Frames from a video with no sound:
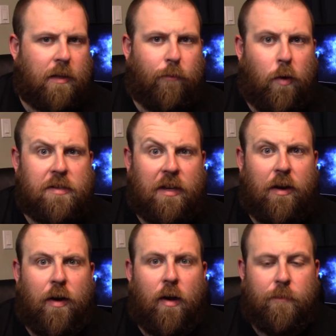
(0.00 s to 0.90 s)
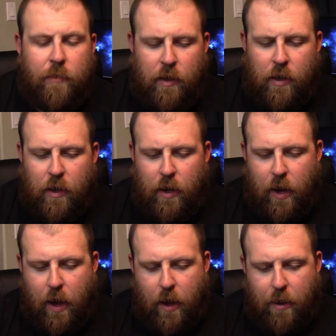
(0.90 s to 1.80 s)
the voice thing here
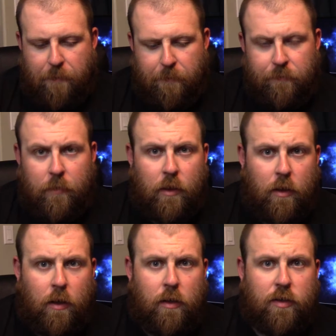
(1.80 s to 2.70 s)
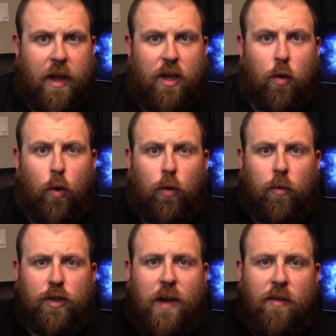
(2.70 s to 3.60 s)
now. So yeah,
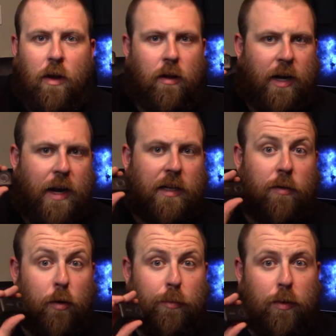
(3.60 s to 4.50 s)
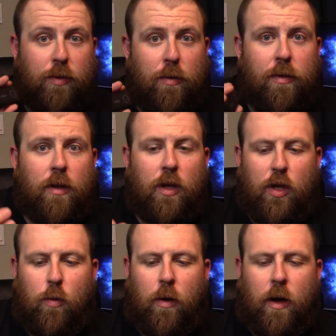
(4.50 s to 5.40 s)
once you have it connected through Bluetooth,
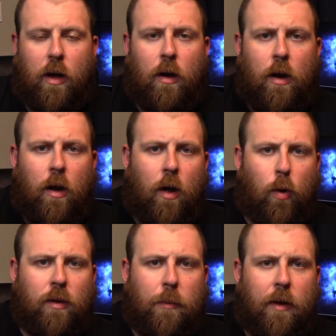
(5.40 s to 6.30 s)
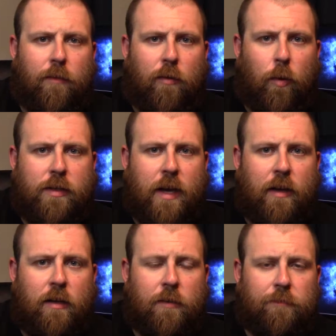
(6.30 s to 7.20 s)
you hold the button for 1
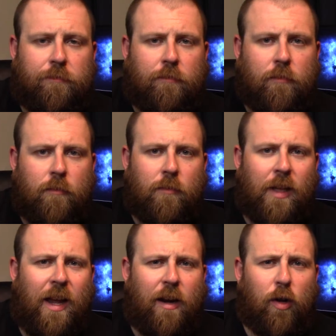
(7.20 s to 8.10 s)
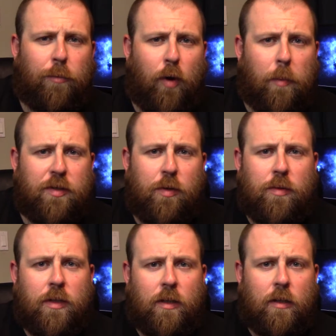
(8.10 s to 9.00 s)
second, and it'll prompt you
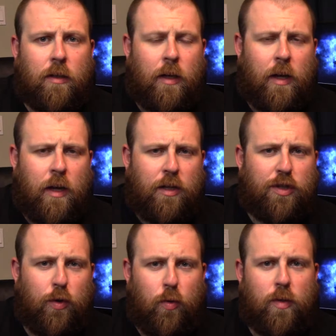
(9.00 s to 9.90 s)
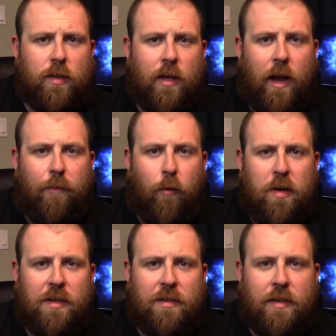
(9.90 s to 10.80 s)
to choose a
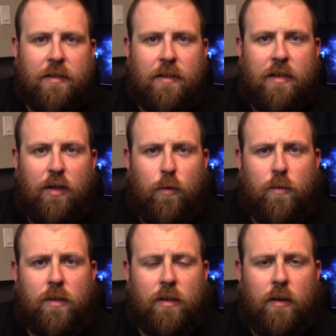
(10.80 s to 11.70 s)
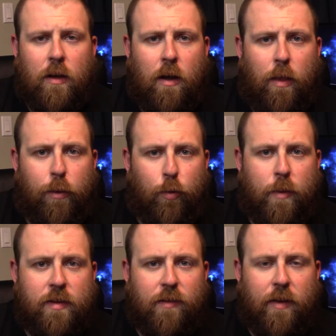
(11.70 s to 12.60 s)
voice assistant to use through
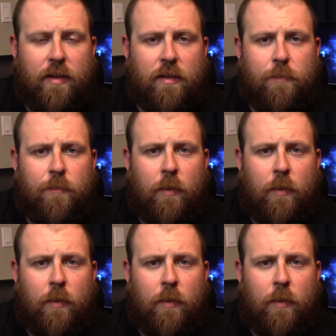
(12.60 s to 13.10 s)
this device.